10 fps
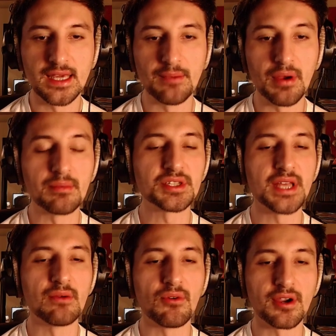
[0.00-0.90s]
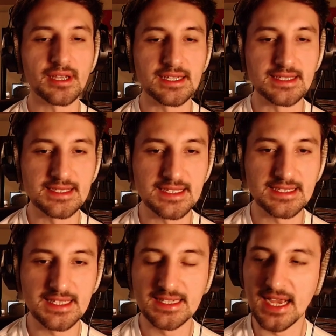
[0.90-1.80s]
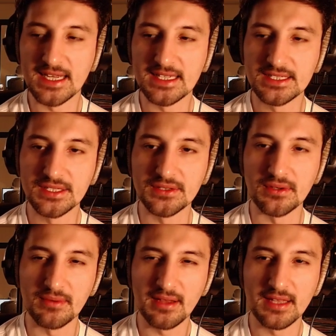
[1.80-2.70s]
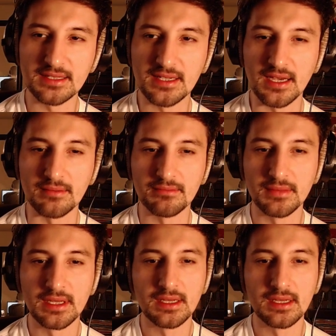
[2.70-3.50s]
He published that work in 1692, around that time,